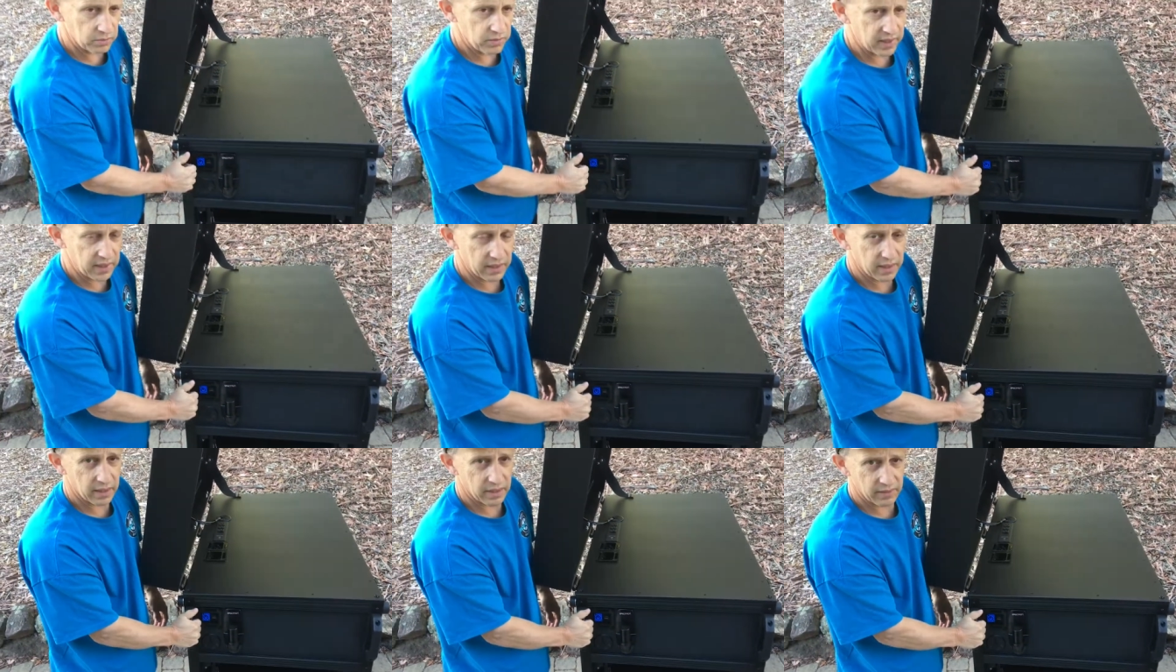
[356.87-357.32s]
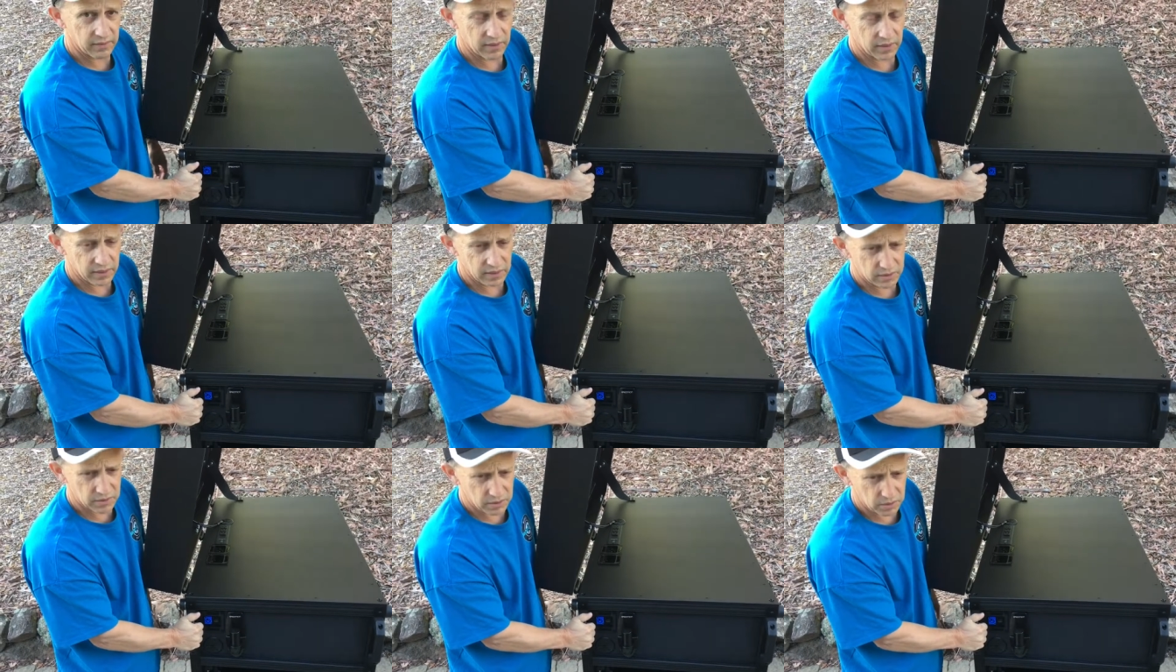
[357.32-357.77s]
made out of
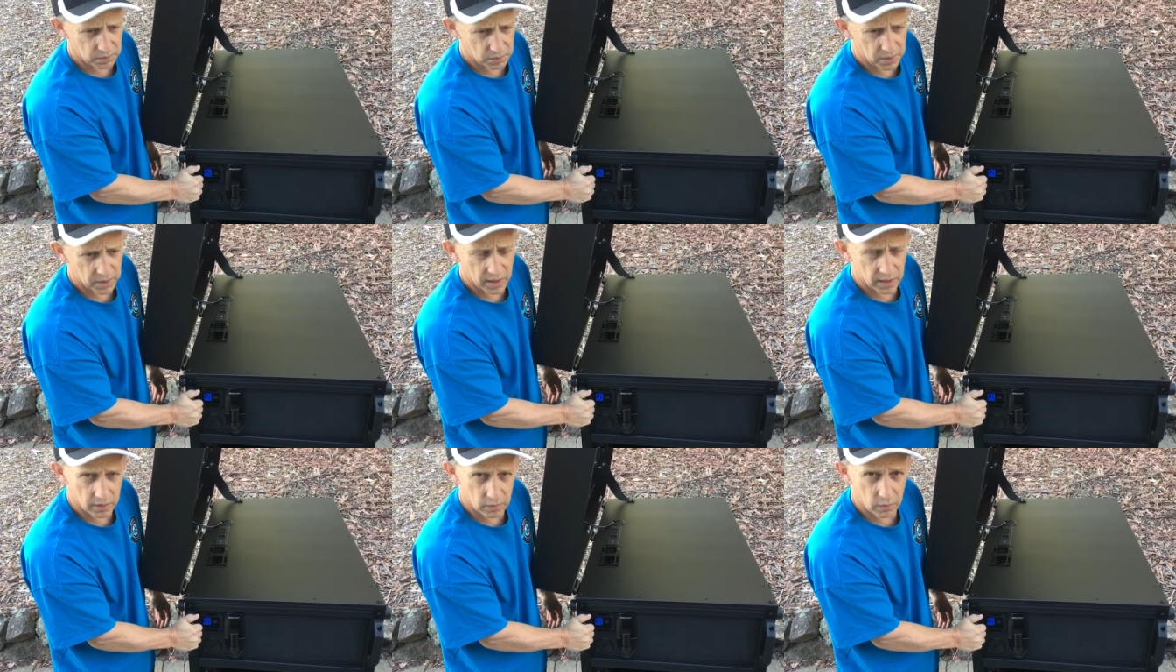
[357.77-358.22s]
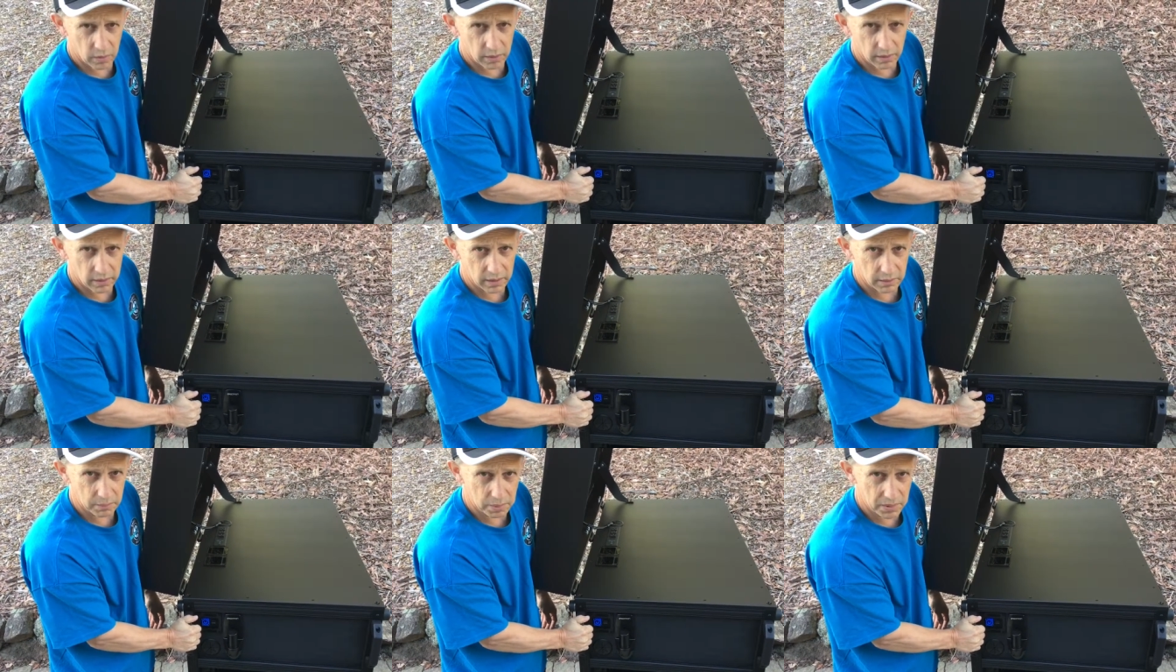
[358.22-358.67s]
a super high
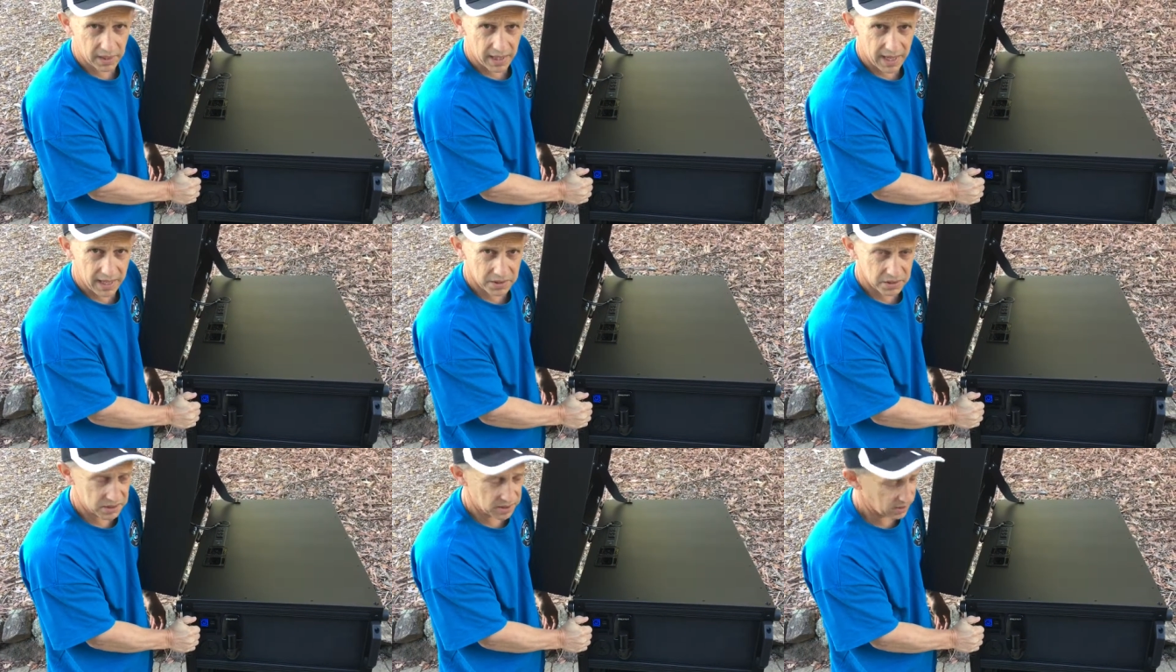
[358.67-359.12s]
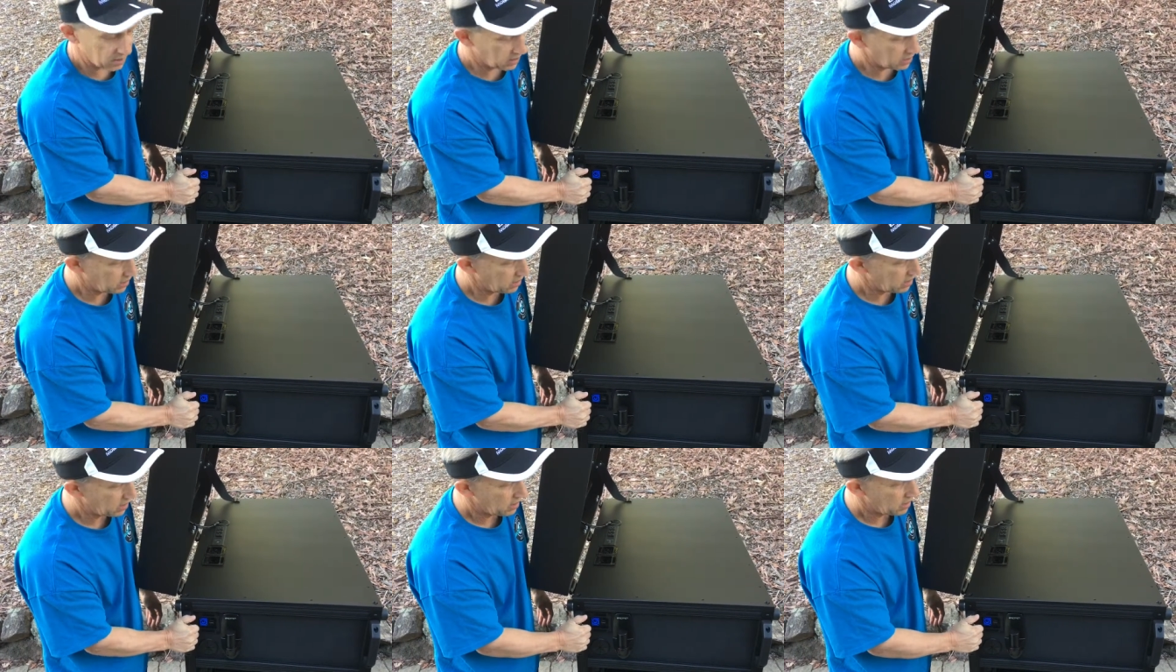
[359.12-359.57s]
quality plastic,
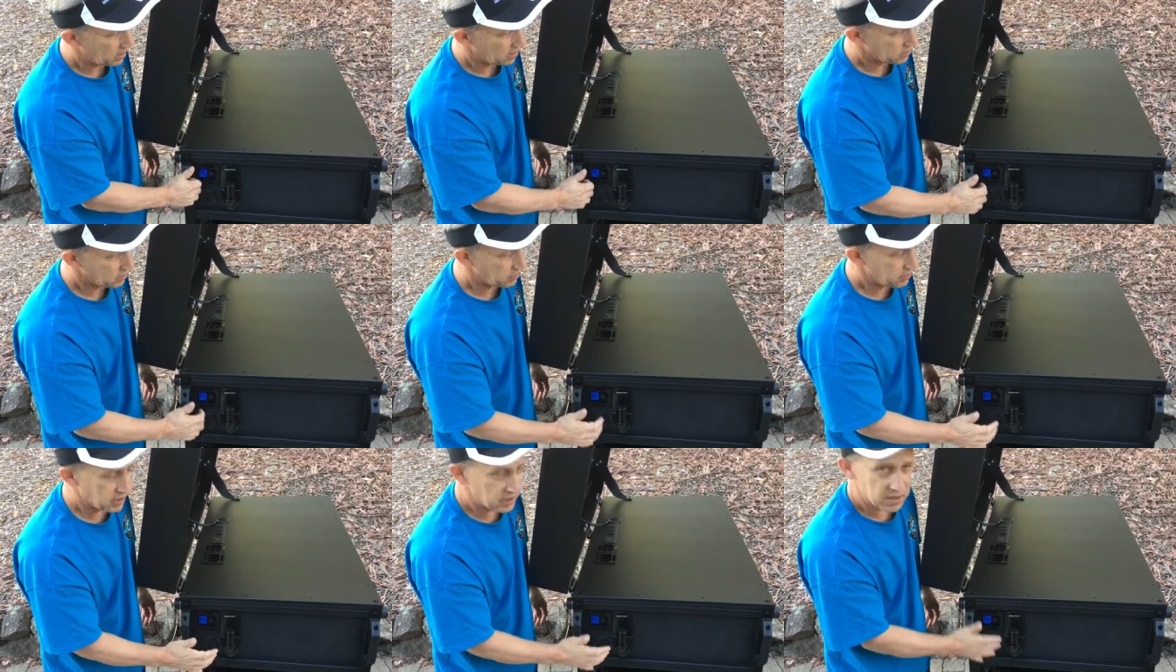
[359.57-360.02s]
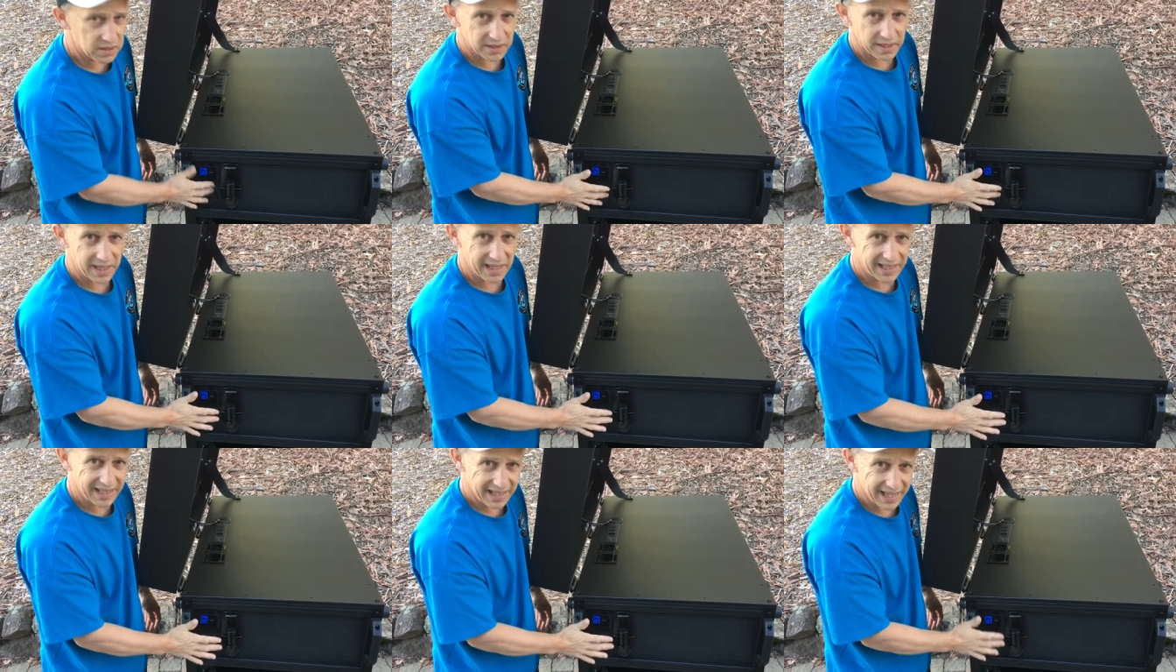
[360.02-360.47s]
so they
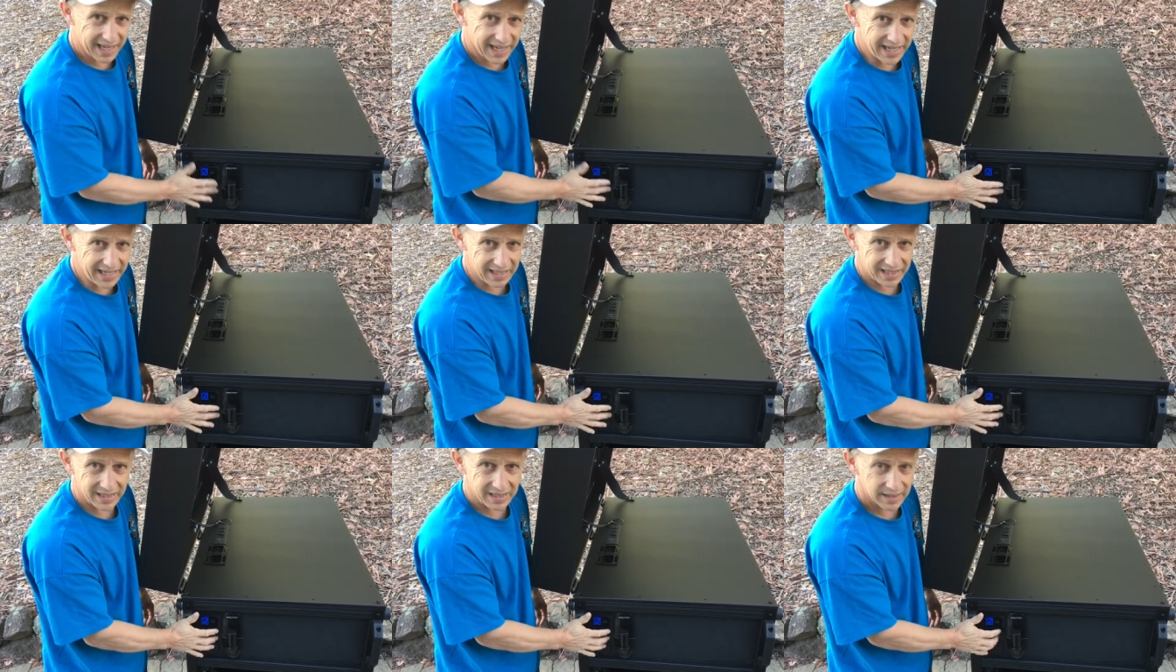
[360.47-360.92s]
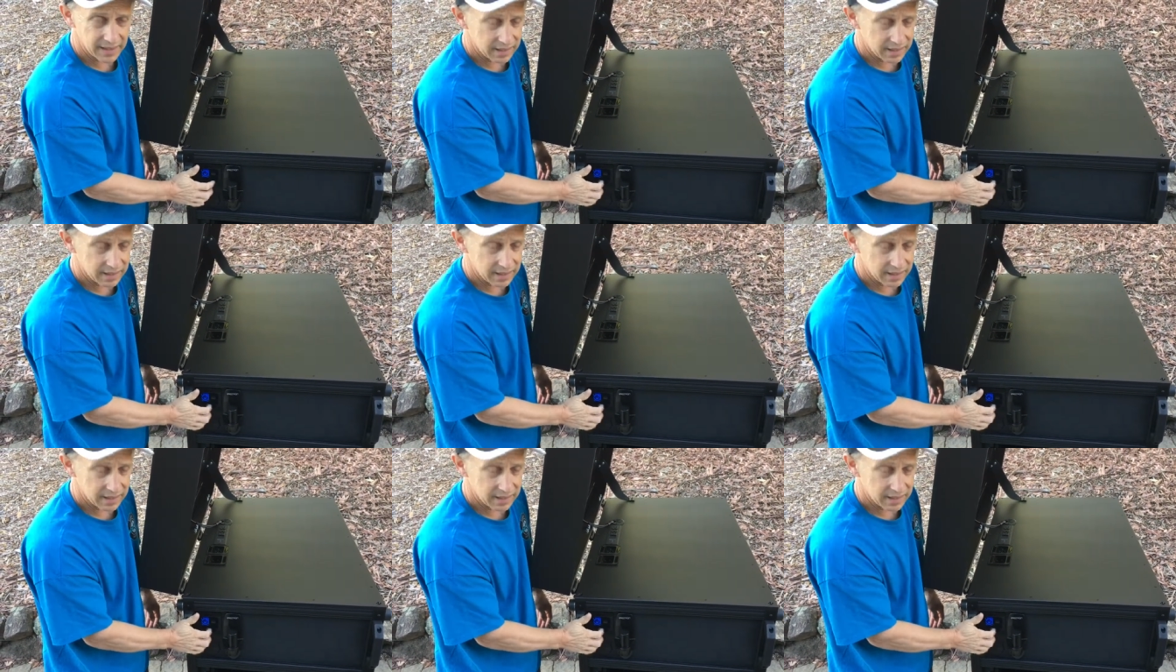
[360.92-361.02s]
stay light